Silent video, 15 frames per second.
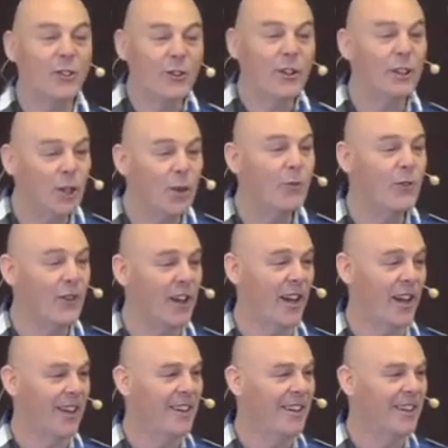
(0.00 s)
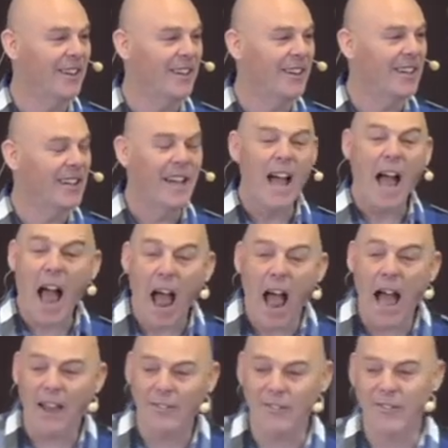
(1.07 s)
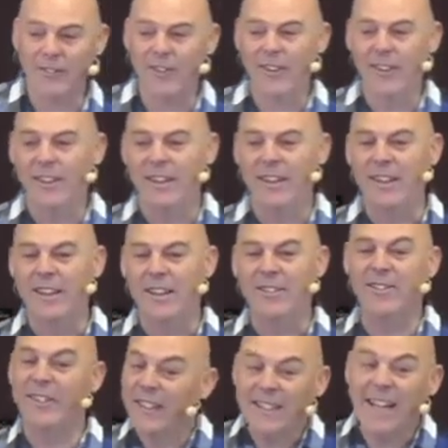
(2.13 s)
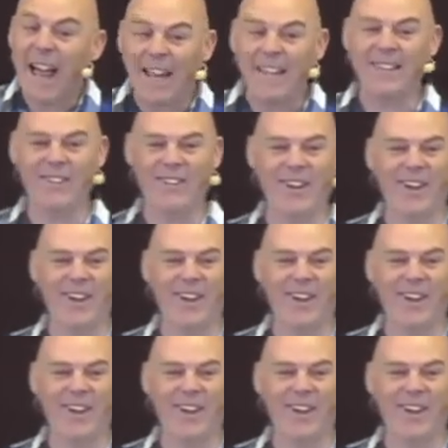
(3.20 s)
still loves you, and still likes